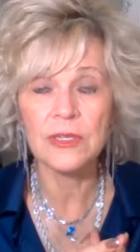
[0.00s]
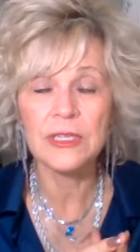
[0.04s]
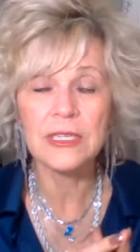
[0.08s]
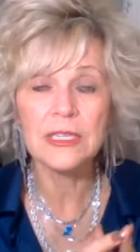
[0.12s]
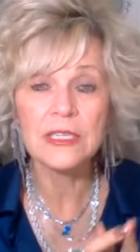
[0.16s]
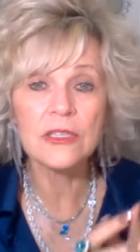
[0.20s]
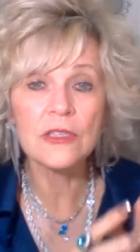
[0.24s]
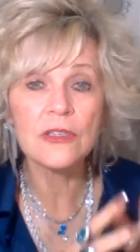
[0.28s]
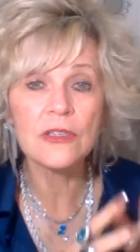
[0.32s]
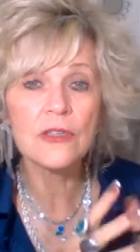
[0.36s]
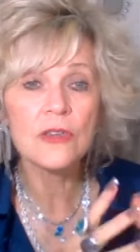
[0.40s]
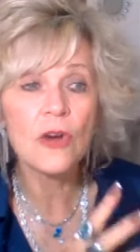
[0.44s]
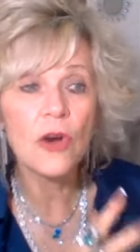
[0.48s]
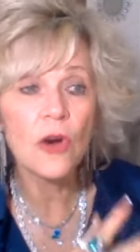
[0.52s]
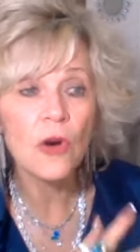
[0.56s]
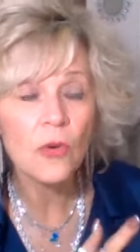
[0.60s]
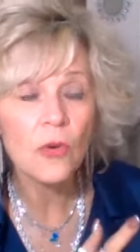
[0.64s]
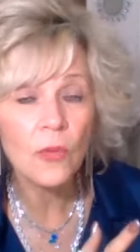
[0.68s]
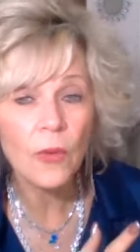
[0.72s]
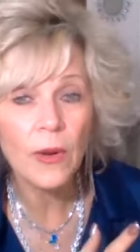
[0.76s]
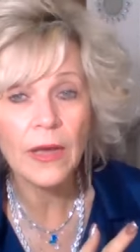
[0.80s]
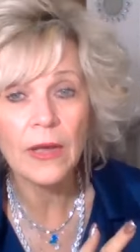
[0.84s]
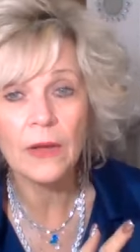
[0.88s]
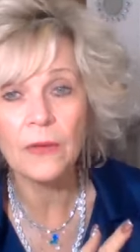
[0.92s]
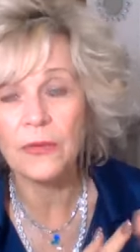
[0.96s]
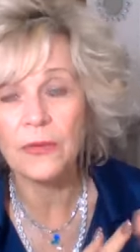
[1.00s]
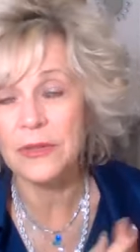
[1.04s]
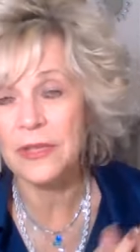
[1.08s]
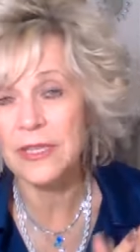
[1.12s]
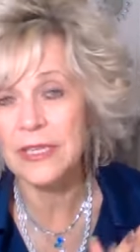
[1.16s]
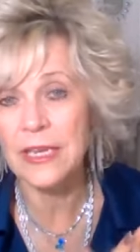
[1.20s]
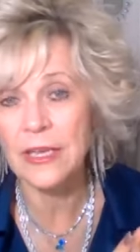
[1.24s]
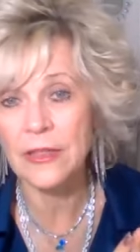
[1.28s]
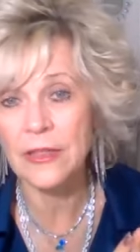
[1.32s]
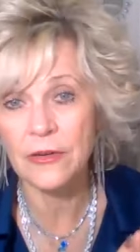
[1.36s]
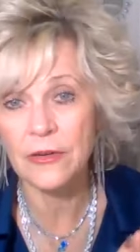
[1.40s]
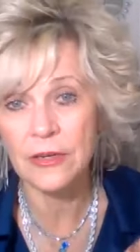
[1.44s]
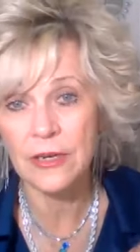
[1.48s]
It didn't go well with
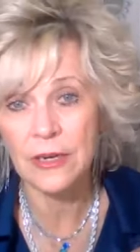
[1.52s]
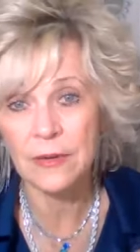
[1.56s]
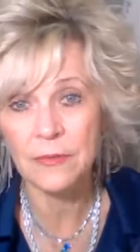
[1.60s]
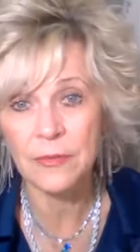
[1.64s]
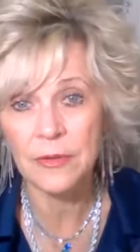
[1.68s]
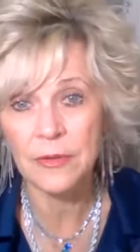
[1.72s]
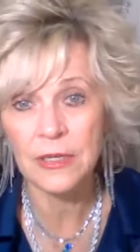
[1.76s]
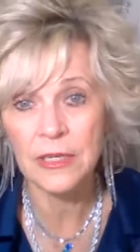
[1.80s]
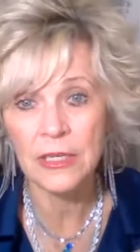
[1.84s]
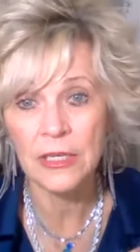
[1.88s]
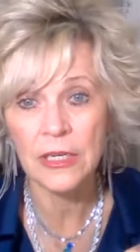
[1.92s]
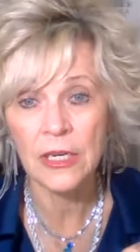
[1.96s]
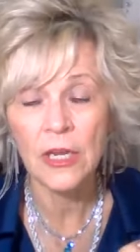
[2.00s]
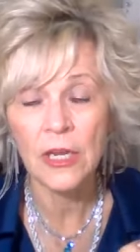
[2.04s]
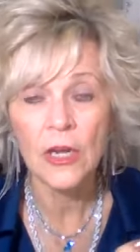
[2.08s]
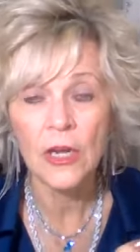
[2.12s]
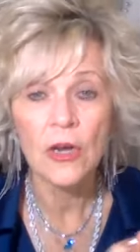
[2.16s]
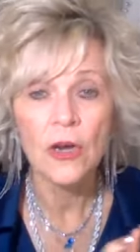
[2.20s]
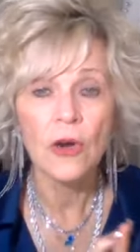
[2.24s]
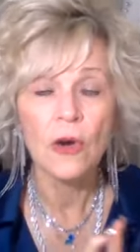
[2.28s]
the other company,